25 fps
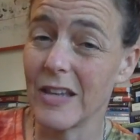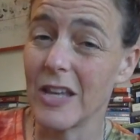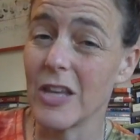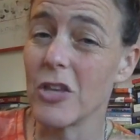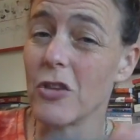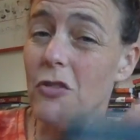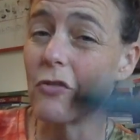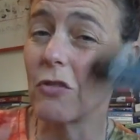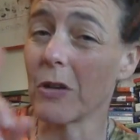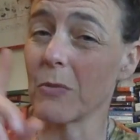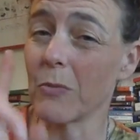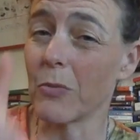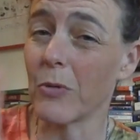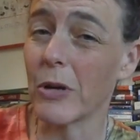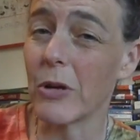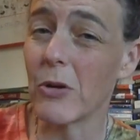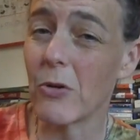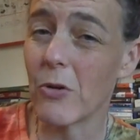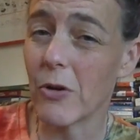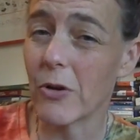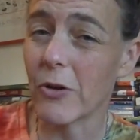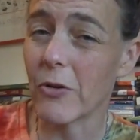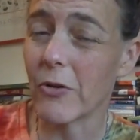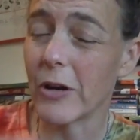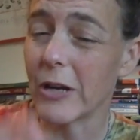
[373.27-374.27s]
You can
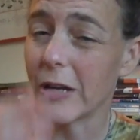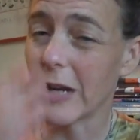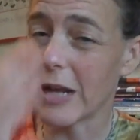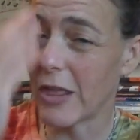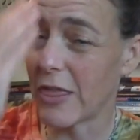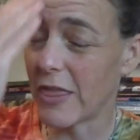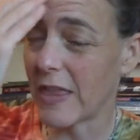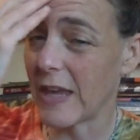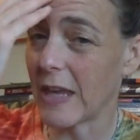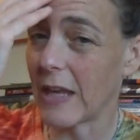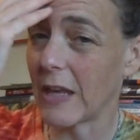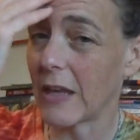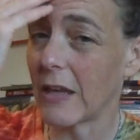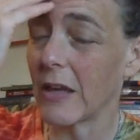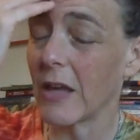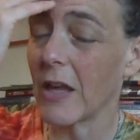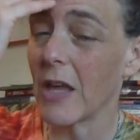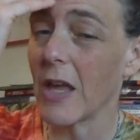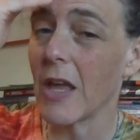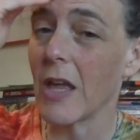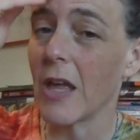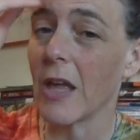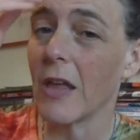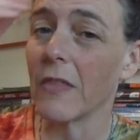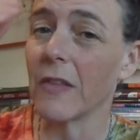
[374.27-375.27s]
pre-order it, I think.
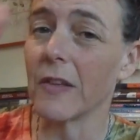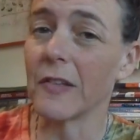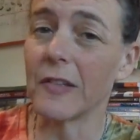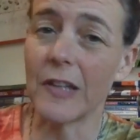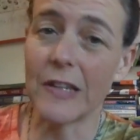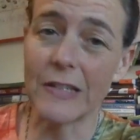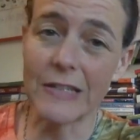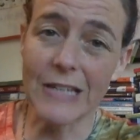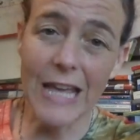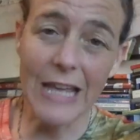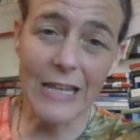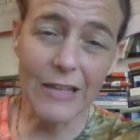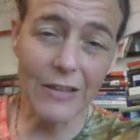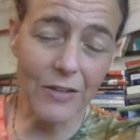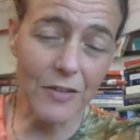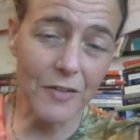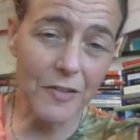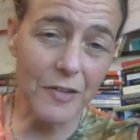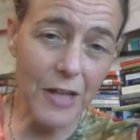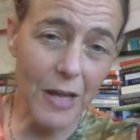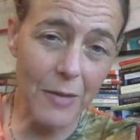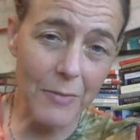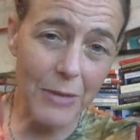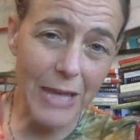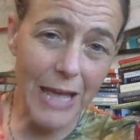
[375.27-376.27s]
The Centennial
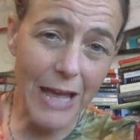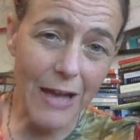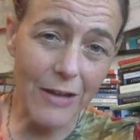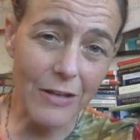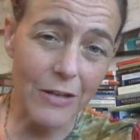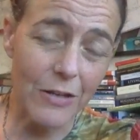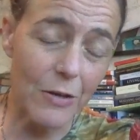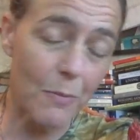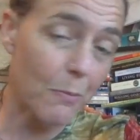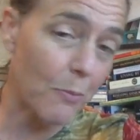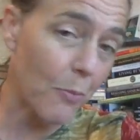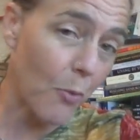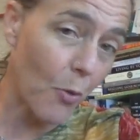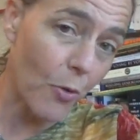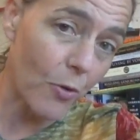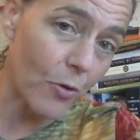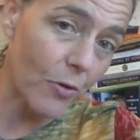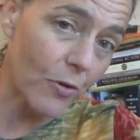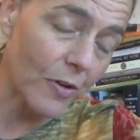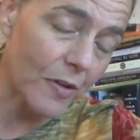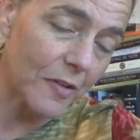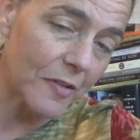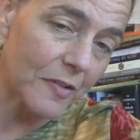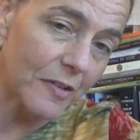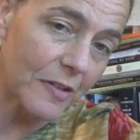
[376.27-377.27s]
is coming out in a
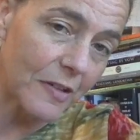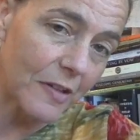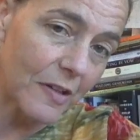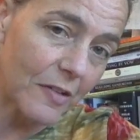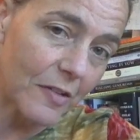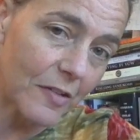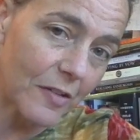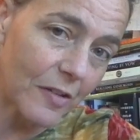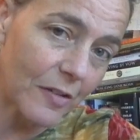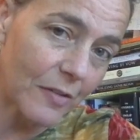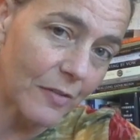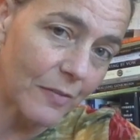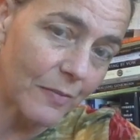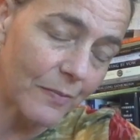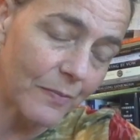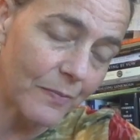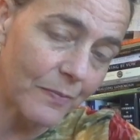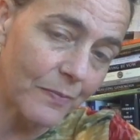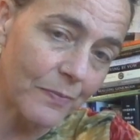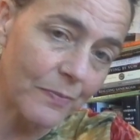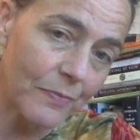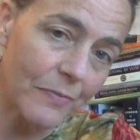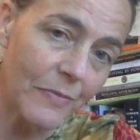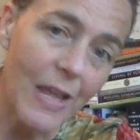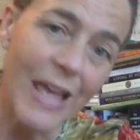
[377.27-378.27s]
borderless edition.
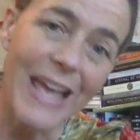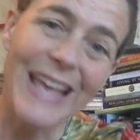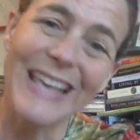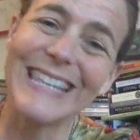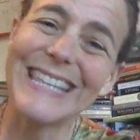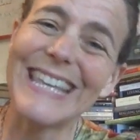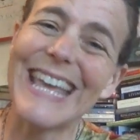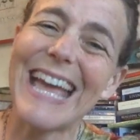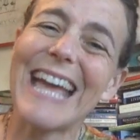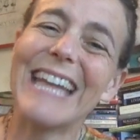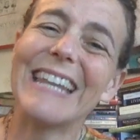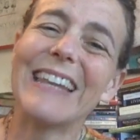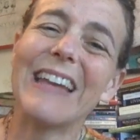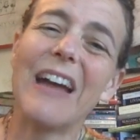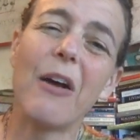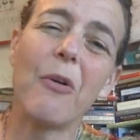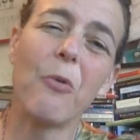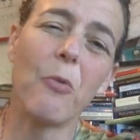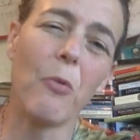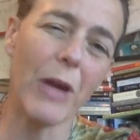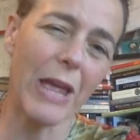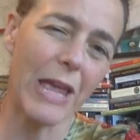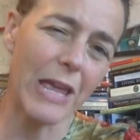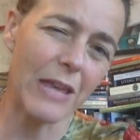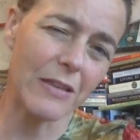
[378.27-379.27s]
Cannot
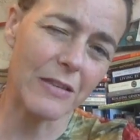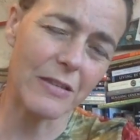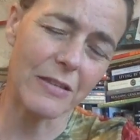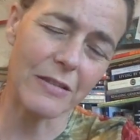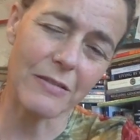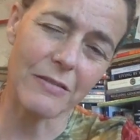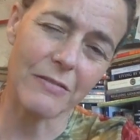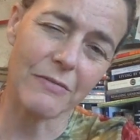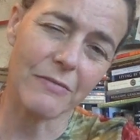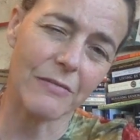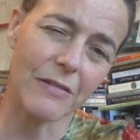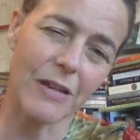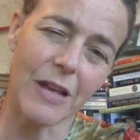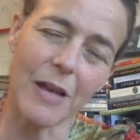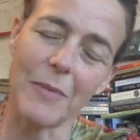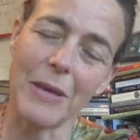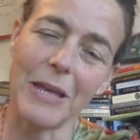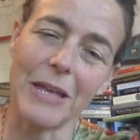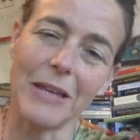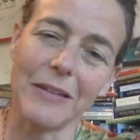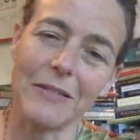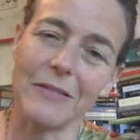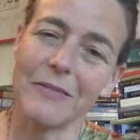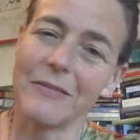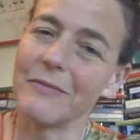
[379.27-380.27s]
wait. I
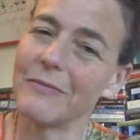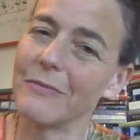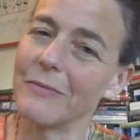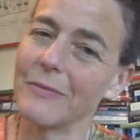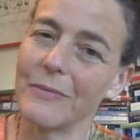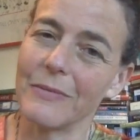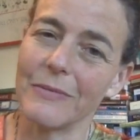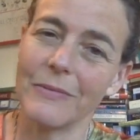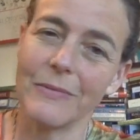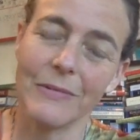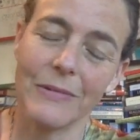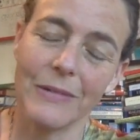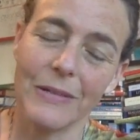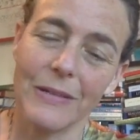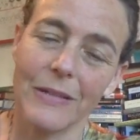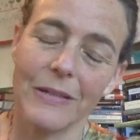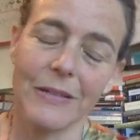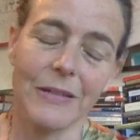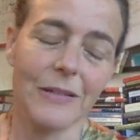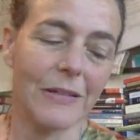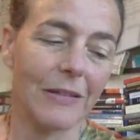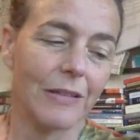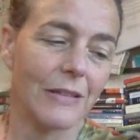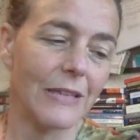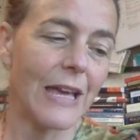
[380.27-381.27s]
mean,
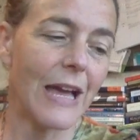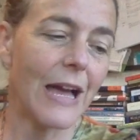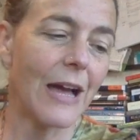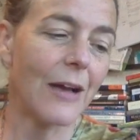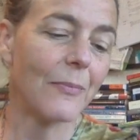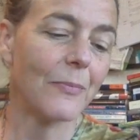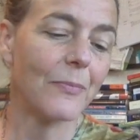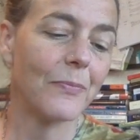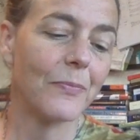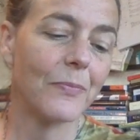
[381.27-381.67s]
yeah.